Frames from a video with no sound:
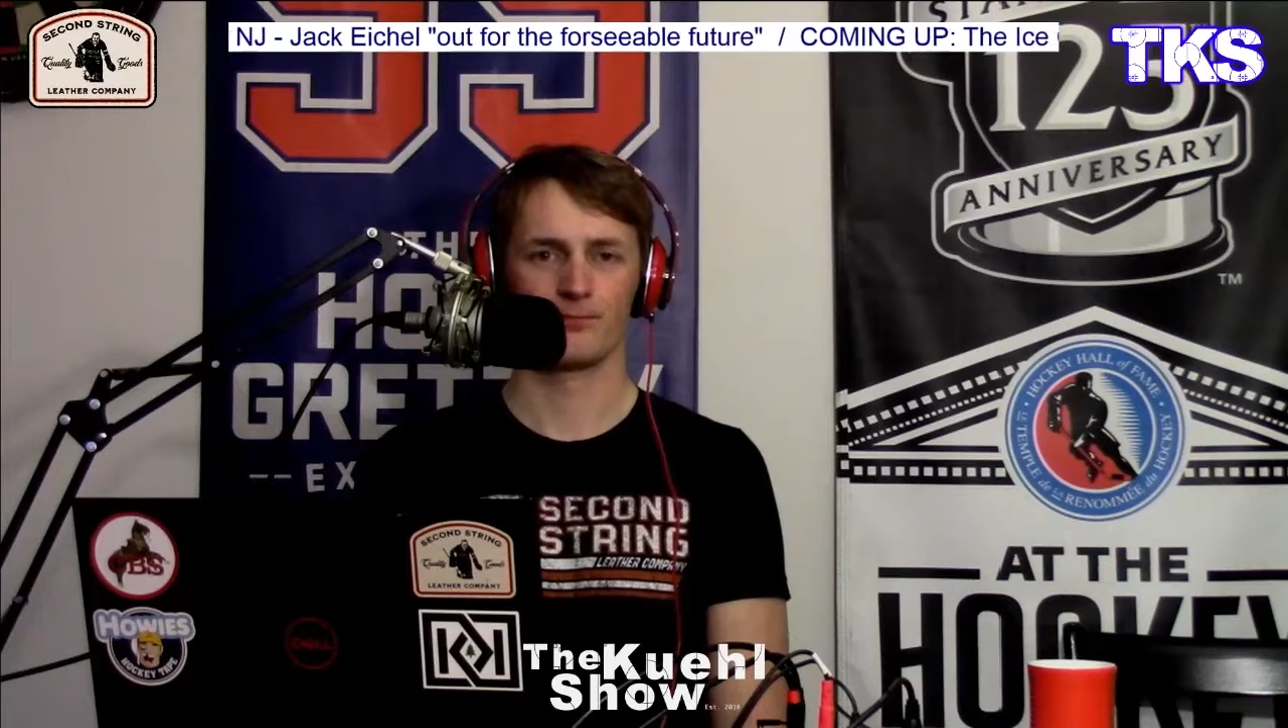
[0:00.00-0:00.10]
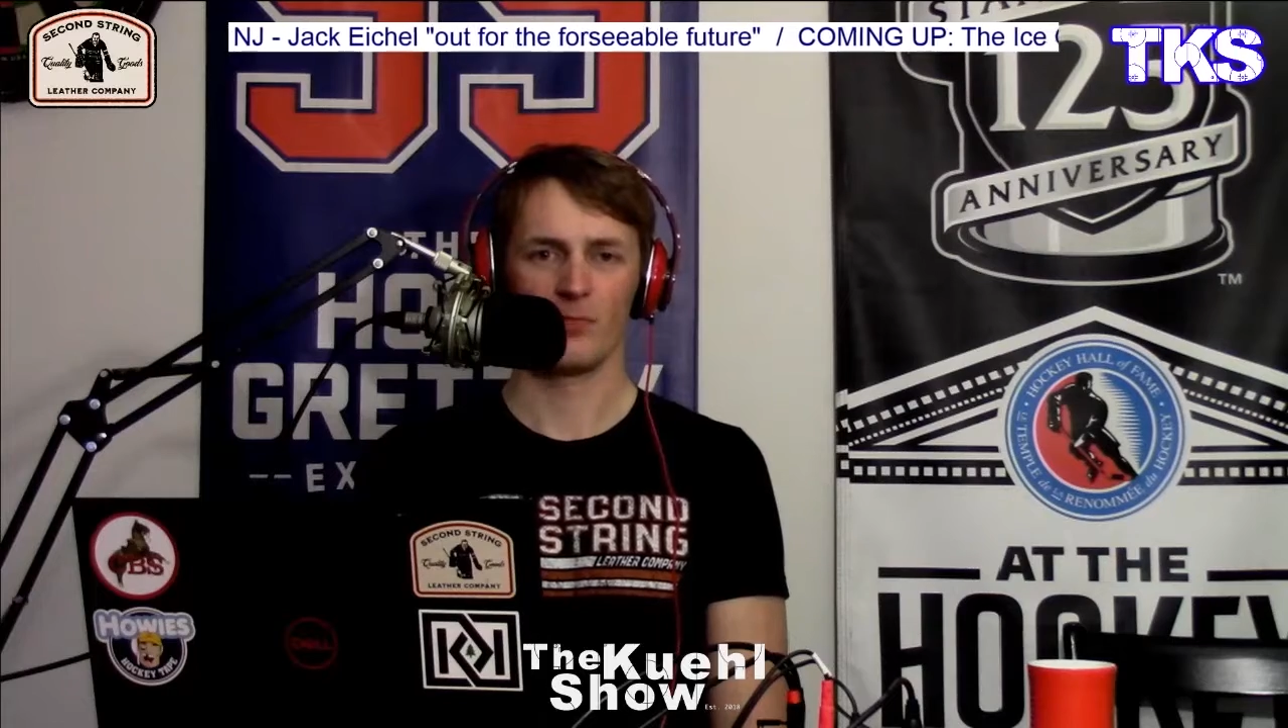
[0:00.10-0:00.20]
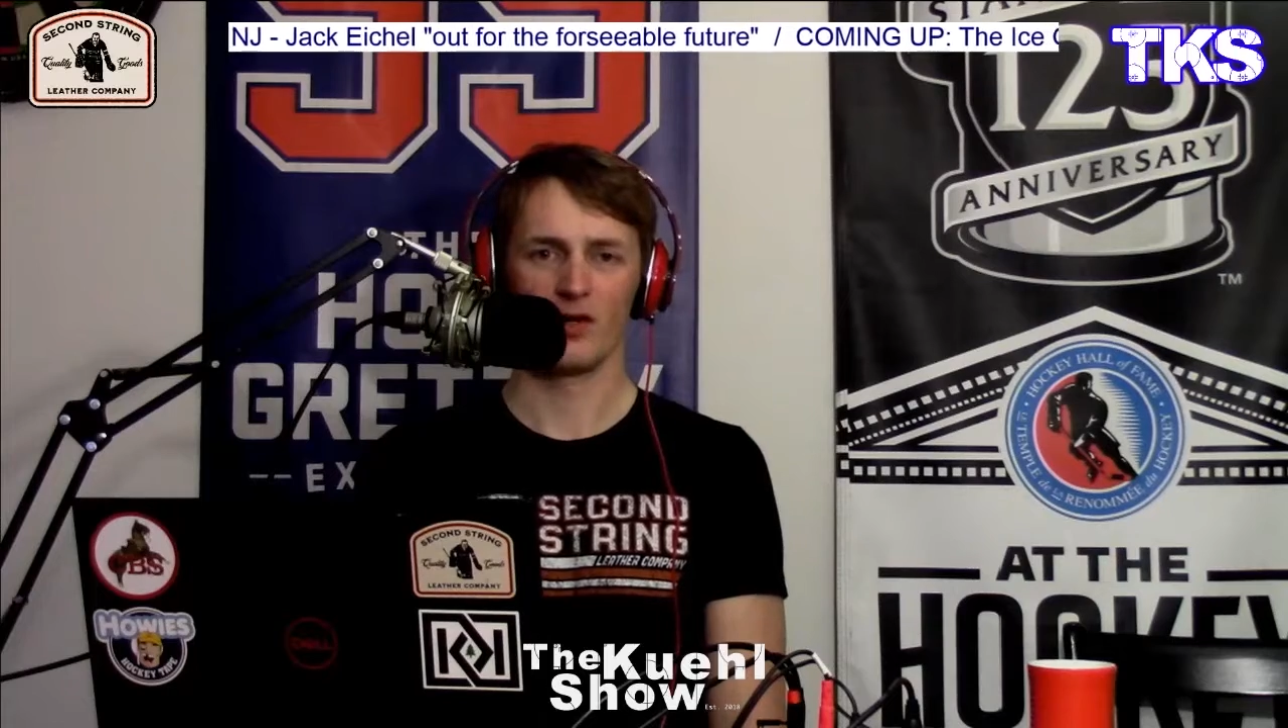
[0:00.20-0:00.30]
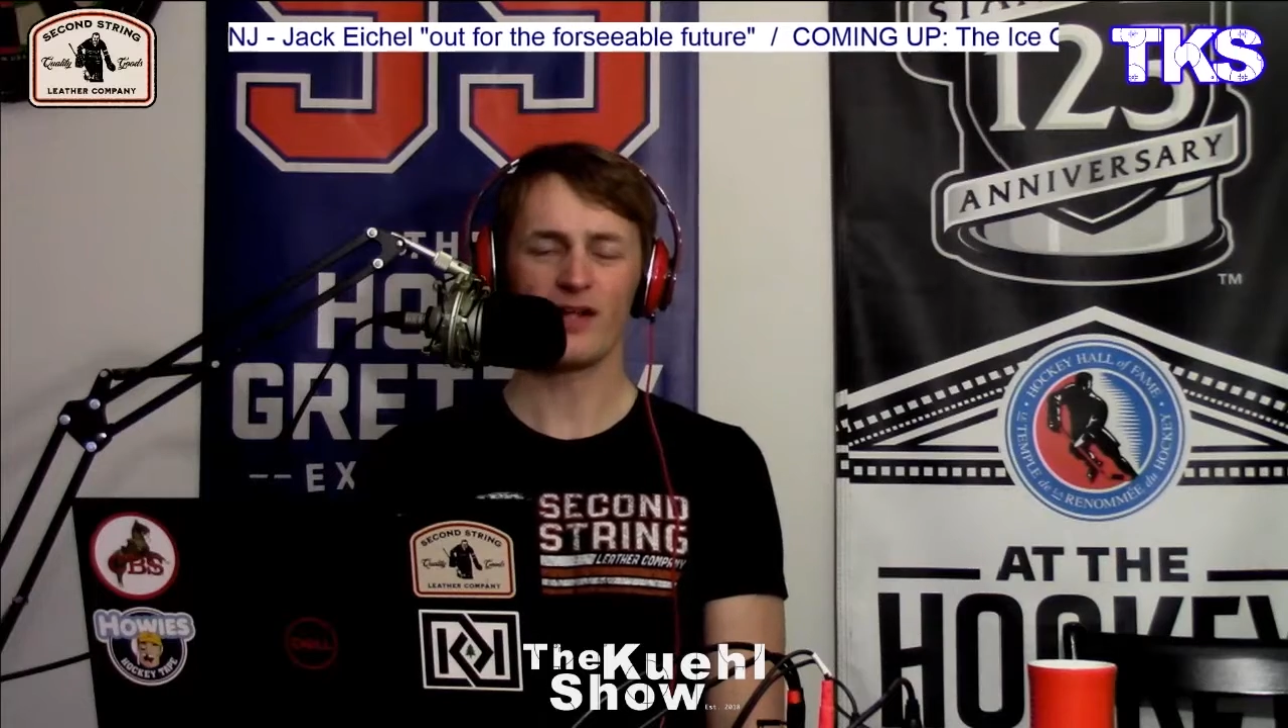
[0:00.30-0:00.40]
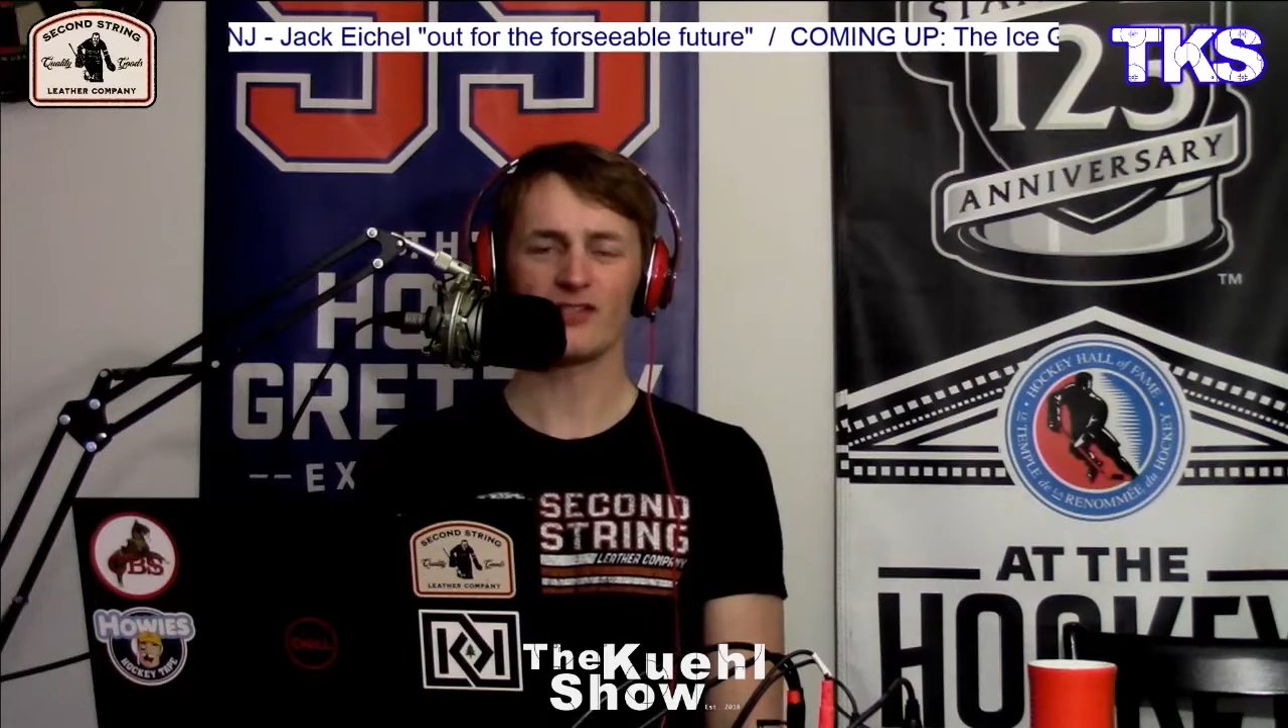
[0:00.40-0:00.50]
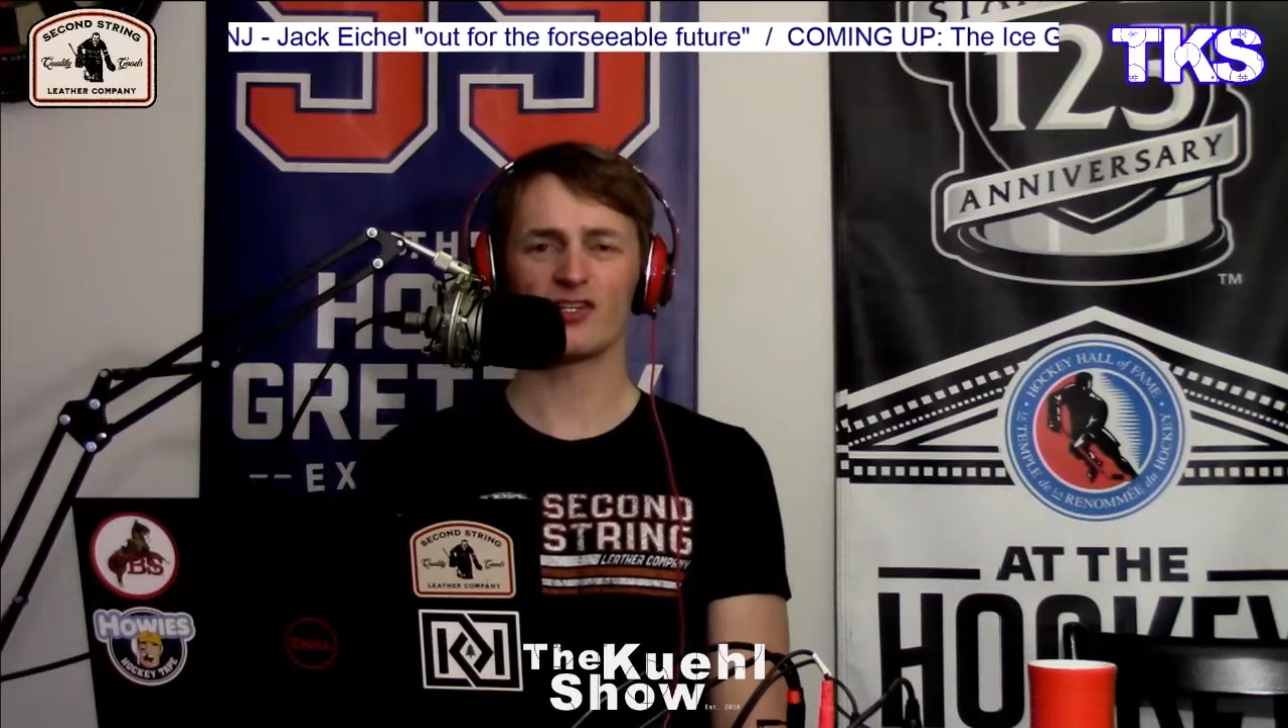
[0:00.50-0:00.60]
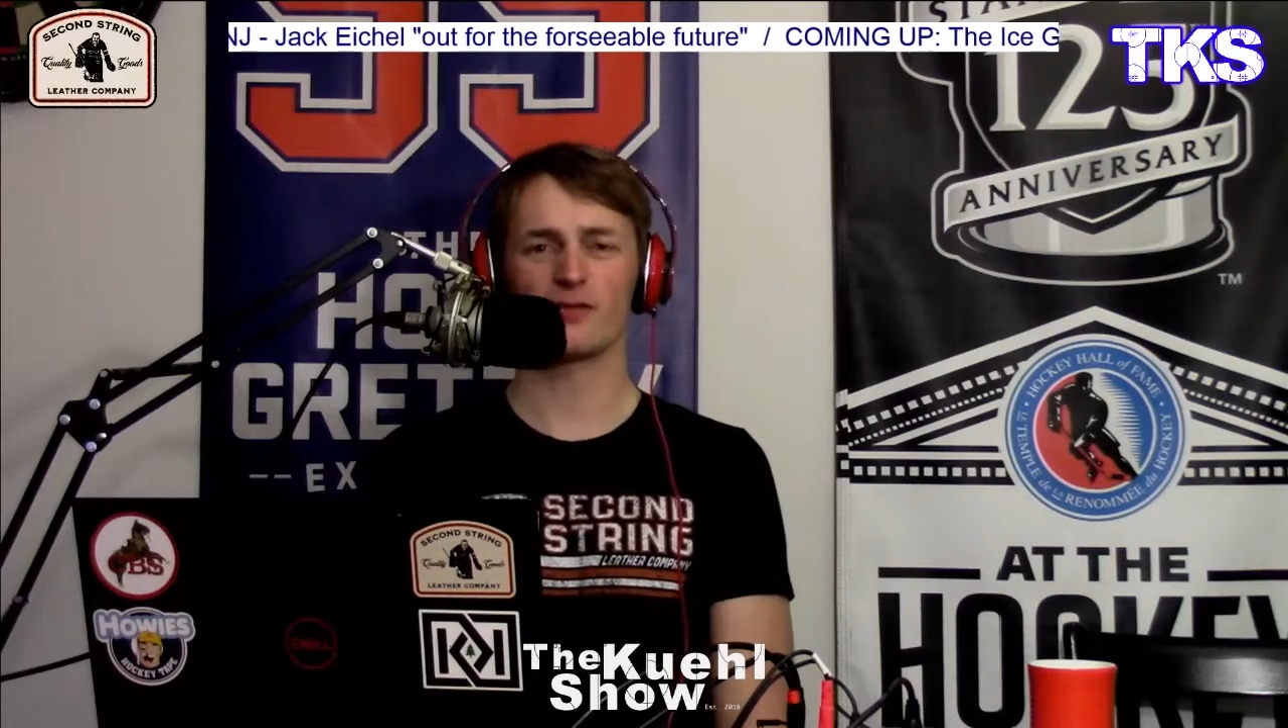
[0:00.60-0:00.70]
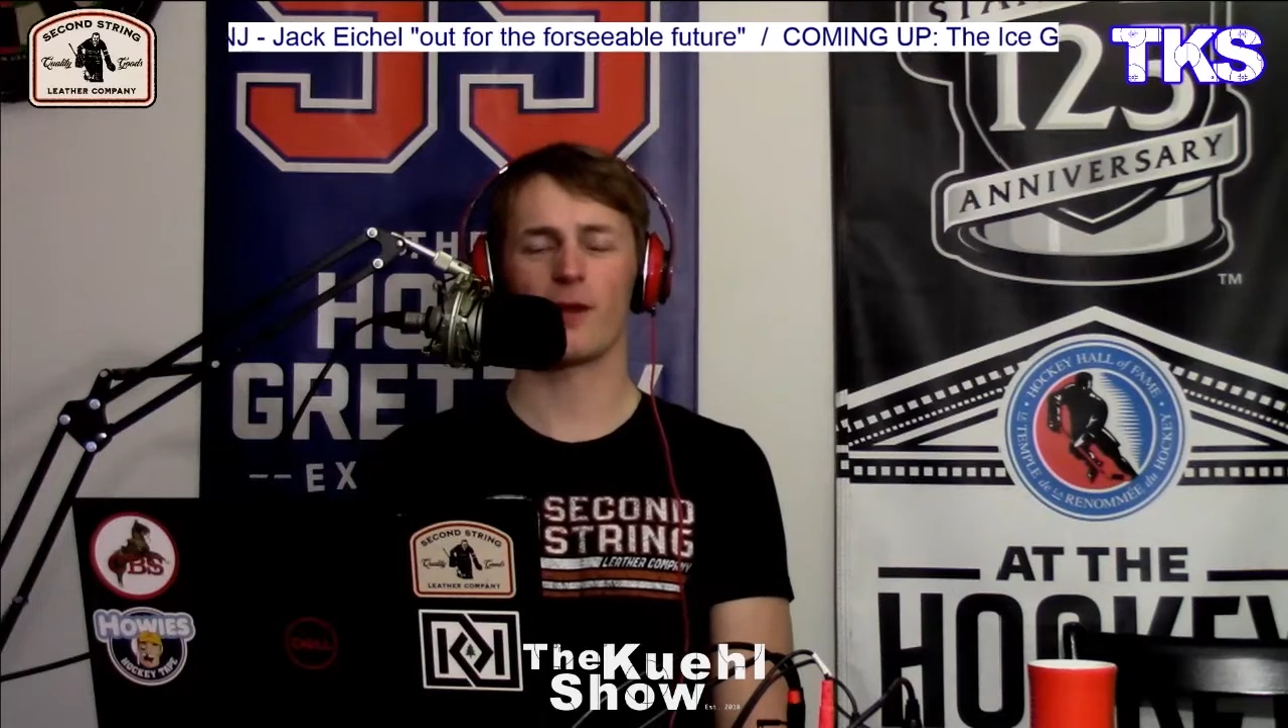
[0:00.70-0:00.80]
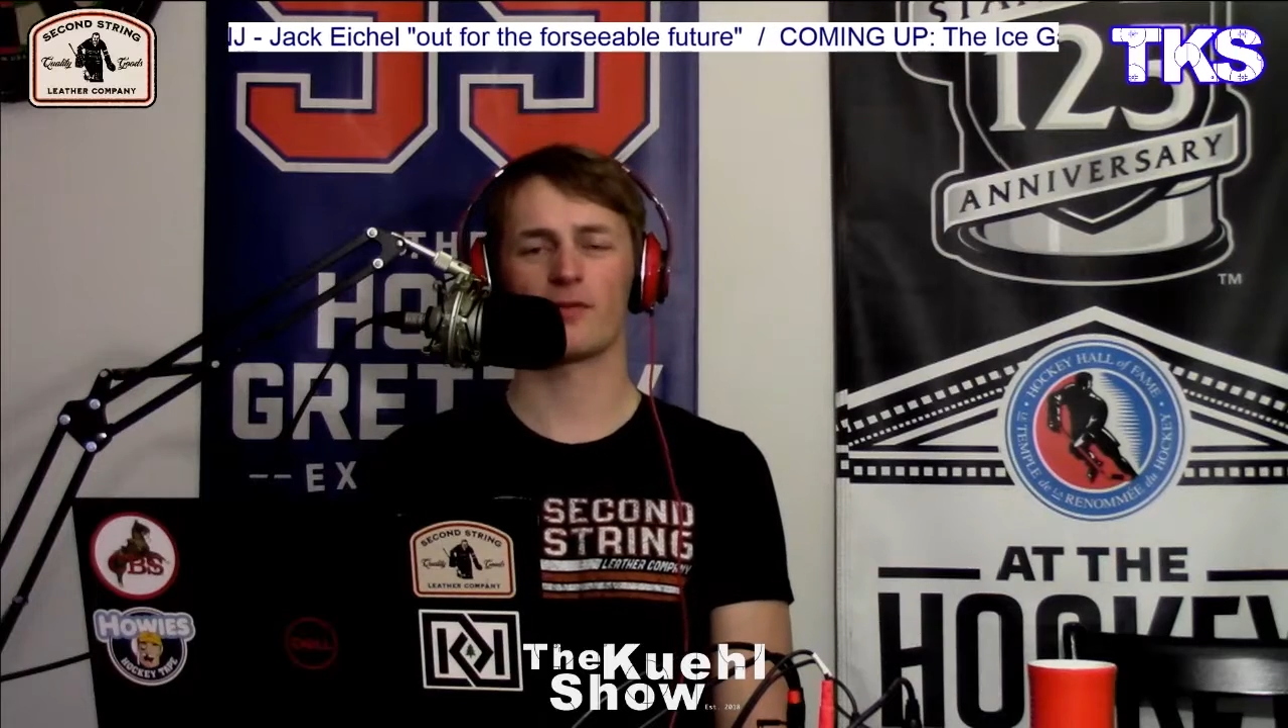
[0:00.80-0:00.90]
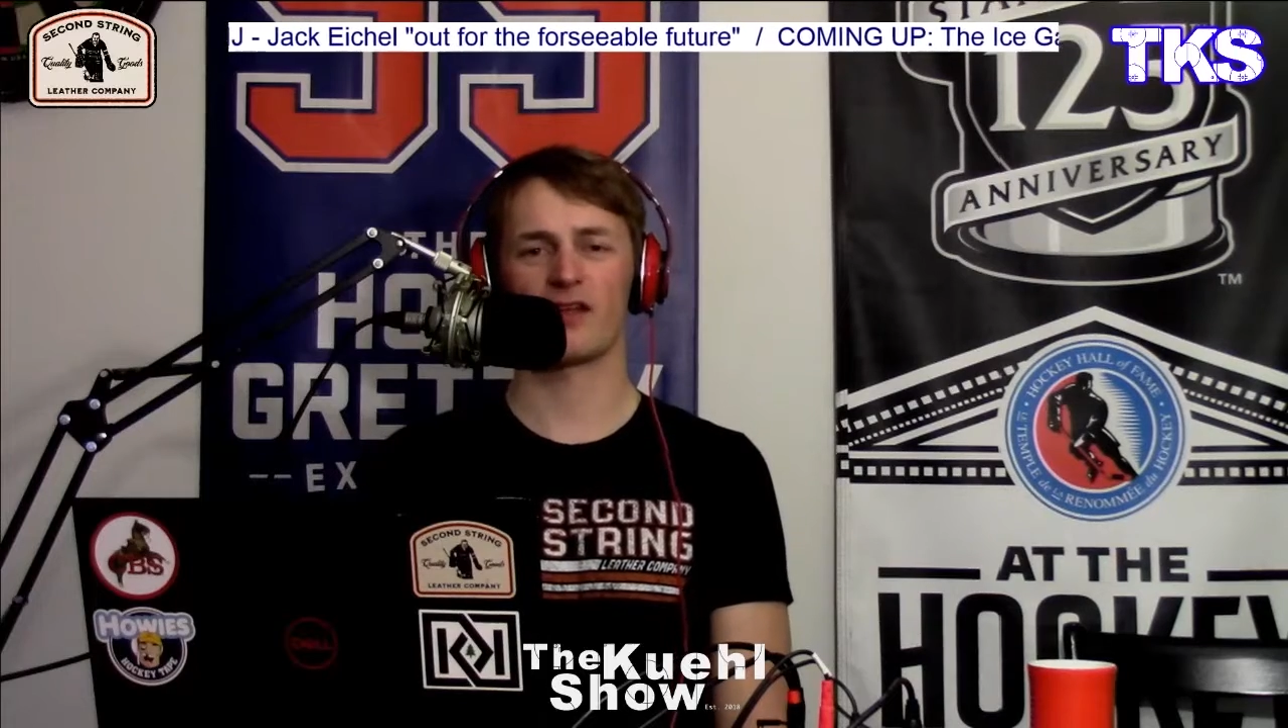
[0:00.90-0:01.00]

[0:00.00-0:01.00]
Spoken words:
Let's just remember